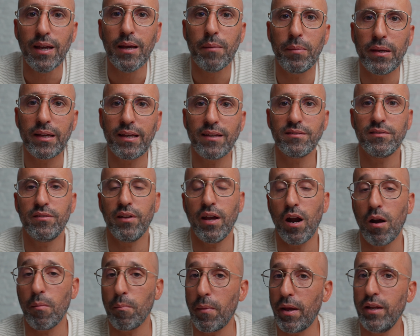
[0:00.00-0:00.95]
Because there
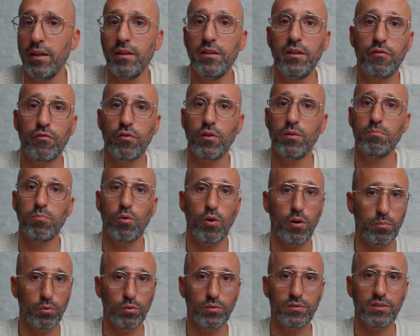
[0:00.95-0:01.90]
are many different
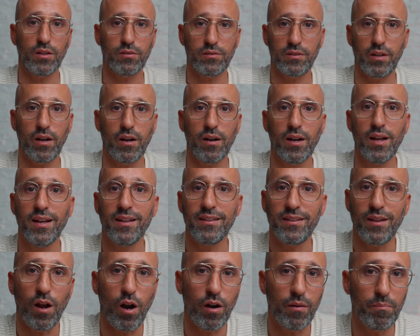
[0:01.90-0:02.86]
Boerboels out there,
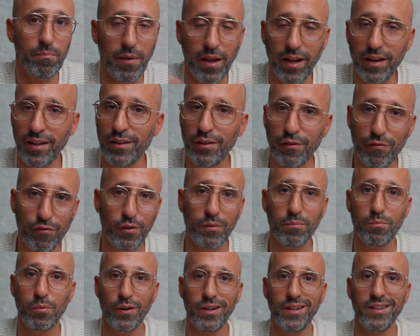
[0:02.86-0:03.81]
there are many
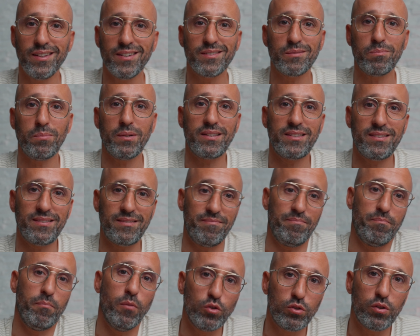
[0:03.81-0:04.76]
different breeders, but
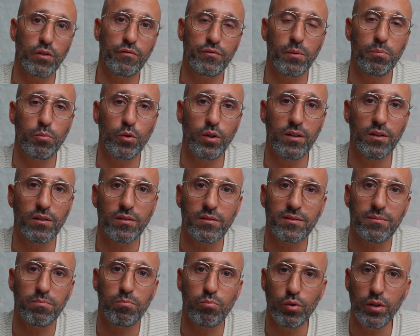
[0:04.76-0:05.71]
most of the
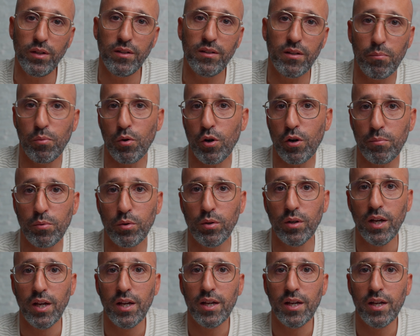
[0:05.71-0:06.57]
breeders breed the Boerboel